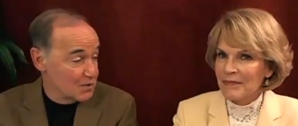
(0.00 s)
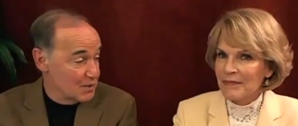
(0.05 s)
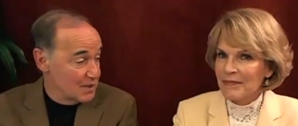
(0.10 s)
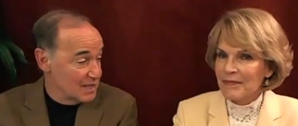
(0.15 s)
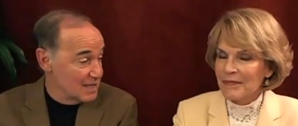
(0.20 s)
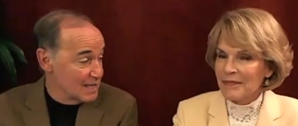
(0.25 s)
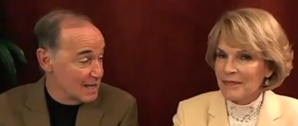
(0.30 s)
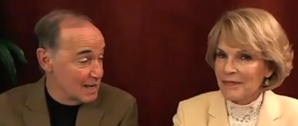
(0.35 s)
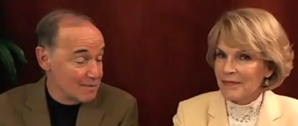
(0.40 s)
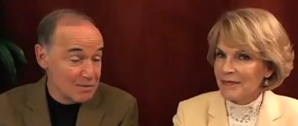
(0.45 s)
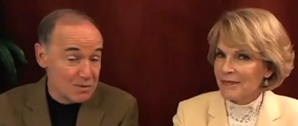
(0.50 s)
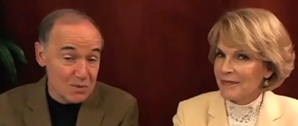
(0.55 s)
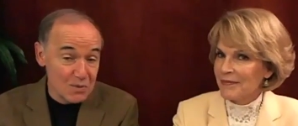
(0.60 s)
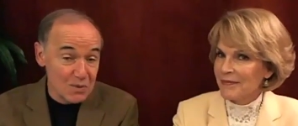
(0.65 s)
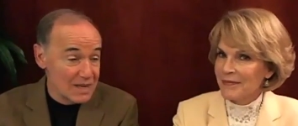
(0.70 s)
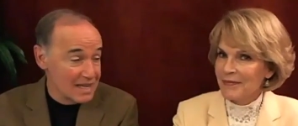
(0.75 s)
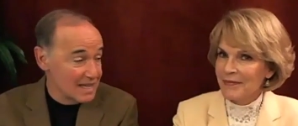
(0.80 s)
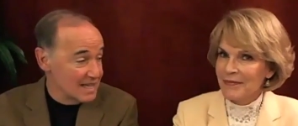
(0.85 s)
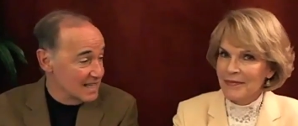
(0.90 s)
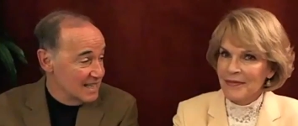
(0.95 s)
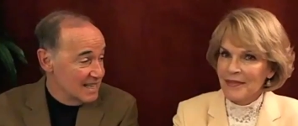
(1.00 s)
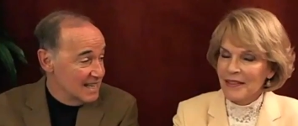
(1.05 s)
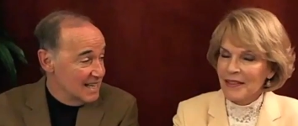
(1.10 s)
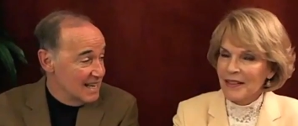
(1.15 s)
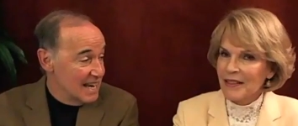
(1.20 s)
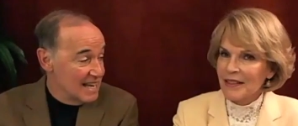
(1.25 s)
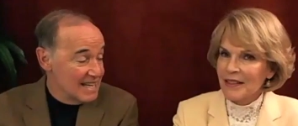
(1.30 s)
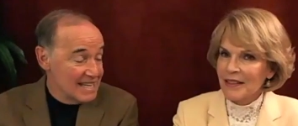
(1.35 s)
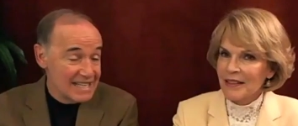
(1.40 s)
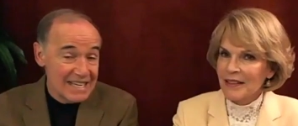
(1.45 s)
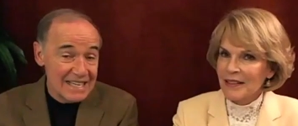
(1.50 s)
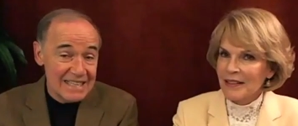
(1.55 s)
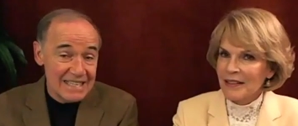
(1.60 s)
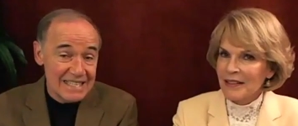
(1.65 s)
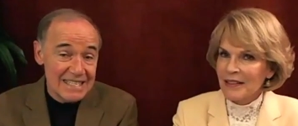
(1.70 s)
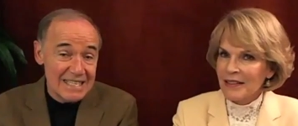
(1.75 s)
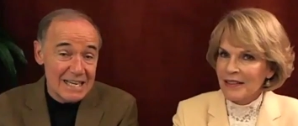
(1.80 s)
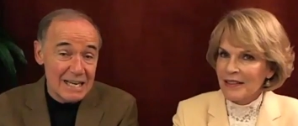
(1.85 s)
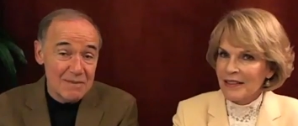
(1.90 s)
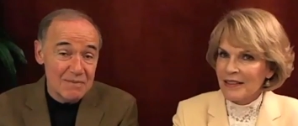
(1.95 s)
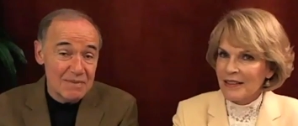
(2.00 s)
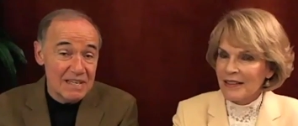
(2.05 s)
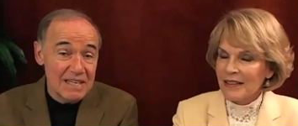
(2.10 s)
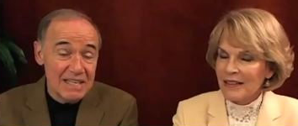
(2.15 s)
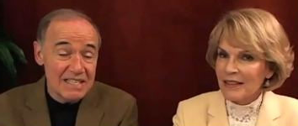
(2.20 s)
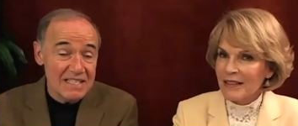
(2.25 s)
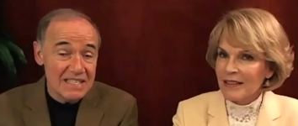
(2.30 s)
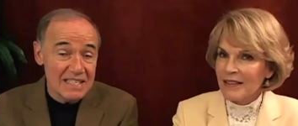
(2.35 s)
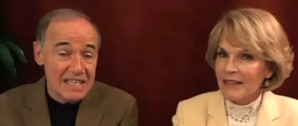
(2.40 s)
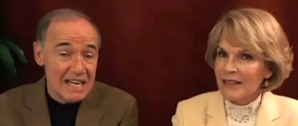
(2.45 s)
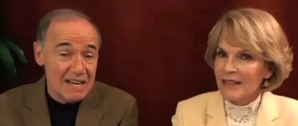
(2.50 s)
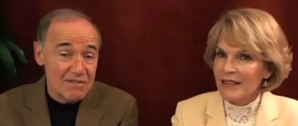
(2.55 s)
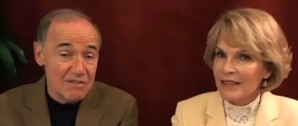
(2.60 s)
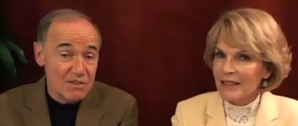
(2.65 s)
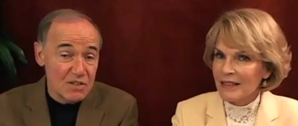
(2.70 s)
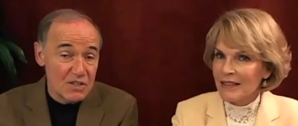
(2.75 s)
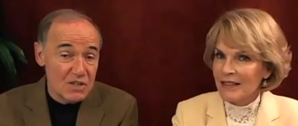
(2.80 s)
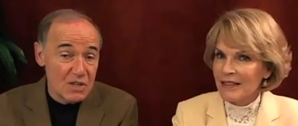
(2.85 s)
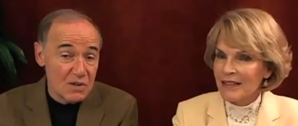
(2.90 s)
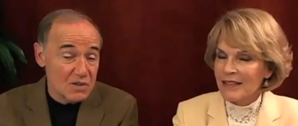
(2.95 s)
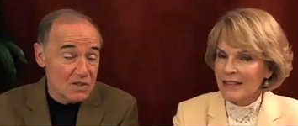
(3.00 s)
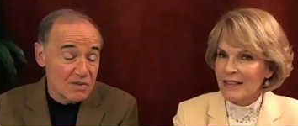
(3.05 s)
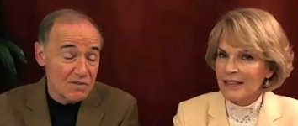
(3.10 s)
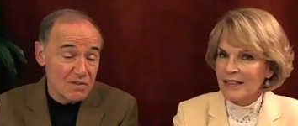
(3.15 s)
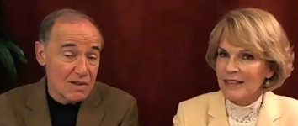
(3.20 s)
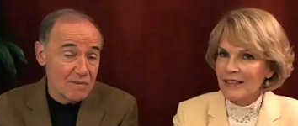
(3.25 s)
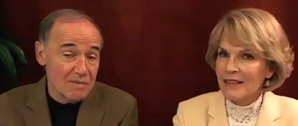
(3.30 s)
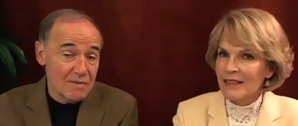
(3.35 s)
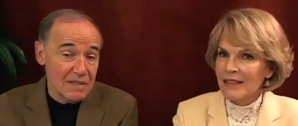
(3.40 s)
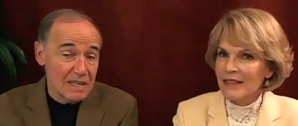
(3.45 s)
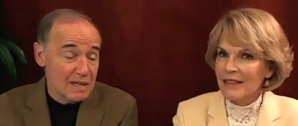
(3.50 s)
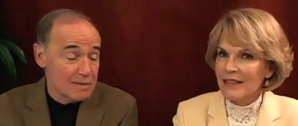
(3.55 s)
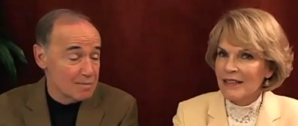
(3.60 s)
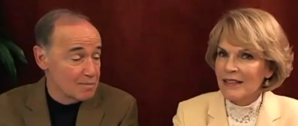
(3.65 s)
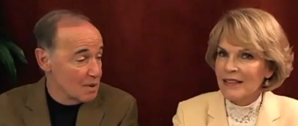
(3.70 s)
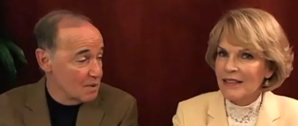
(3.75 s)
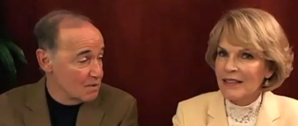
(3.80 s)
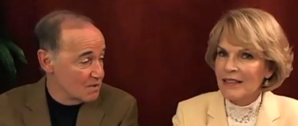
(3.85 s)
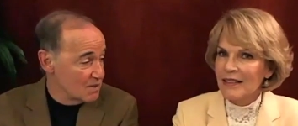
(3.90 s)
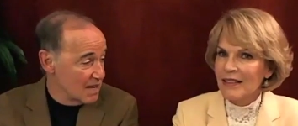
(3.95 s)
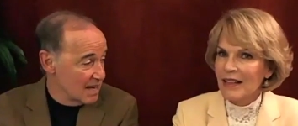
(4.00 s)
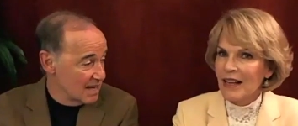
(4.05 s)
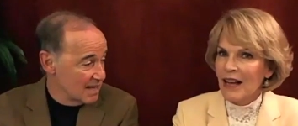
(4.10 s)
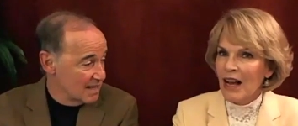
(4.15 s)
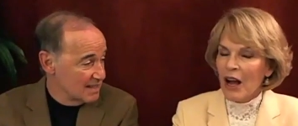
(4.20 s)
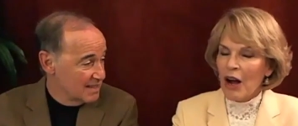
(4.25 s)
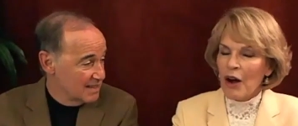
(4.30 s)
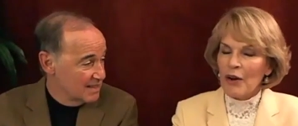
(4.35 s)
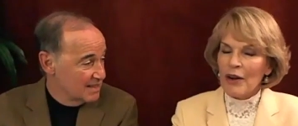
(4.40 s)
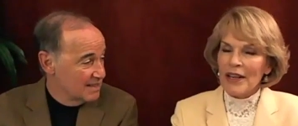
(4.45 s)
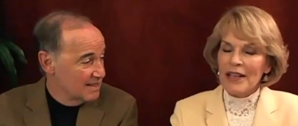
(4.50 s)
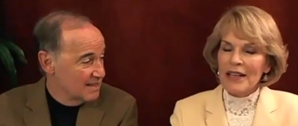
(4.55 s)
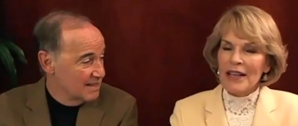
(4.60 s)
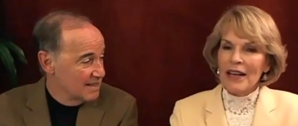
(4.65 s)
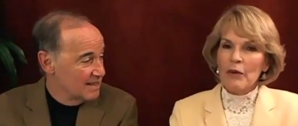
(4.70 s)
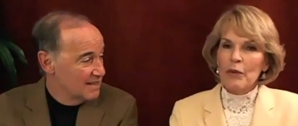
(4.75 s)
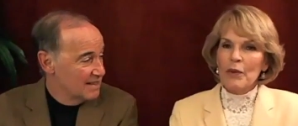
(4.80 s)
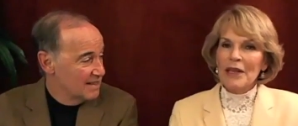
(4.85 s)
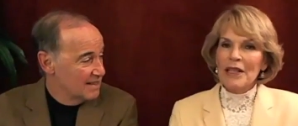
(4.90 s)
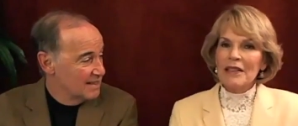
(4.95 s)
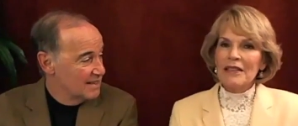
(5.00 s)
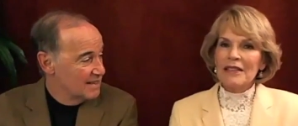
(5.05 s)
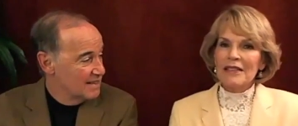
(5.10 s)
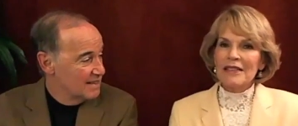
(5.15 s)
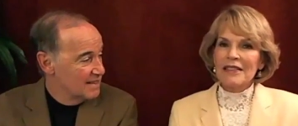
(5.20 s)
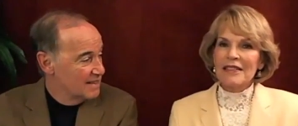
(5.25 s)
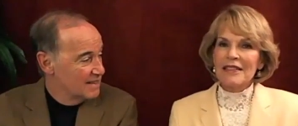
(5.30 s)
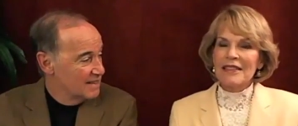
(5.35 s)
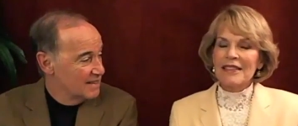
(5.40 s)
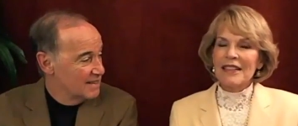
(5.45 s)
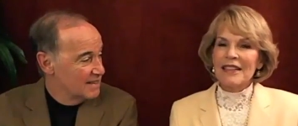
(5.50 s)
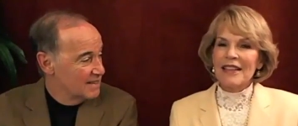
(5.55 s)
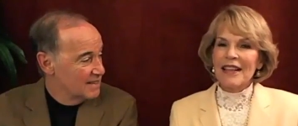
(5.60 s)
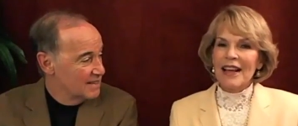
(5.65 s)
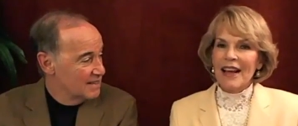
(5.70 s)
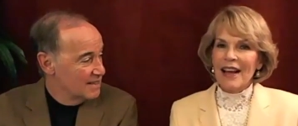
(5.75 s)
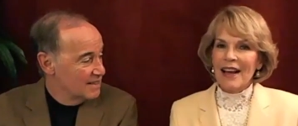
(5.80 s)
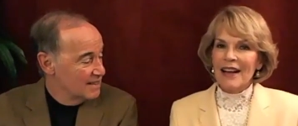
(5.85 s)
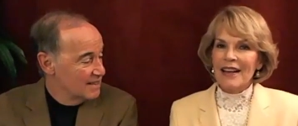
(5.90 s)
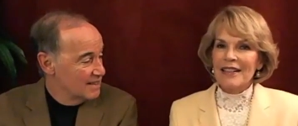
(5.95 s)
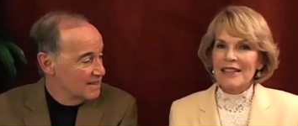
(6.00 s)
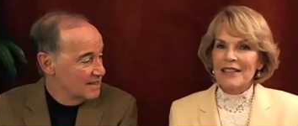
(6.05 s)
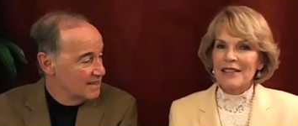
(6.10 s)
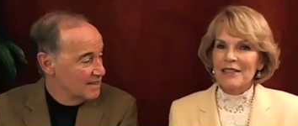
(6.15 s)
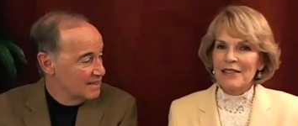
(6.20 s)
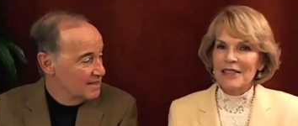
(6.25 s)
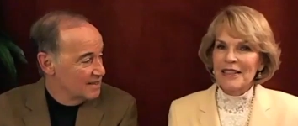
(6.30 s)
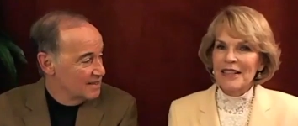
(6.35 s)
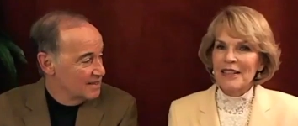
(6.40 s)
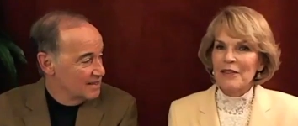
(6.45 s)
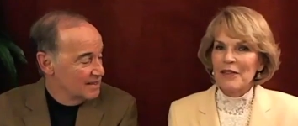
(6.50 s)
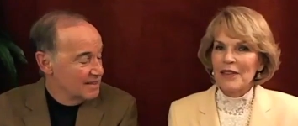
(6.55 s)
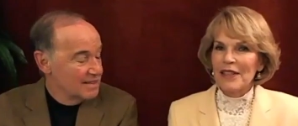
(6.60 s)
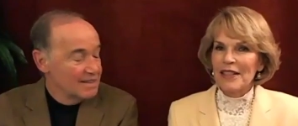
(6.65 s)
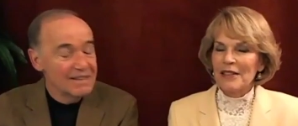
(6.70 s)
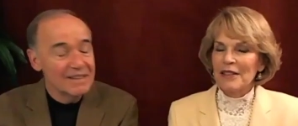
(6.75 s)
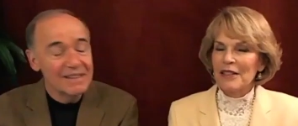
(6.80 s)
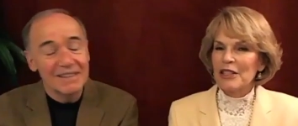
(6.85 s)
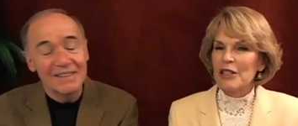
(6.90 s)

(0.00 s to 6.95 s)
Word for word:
Speaker 1: three times a week, and you get the same thing as an average dose of something like Prozac.
Speaker 2: Okay, now we listen to the ads on TV,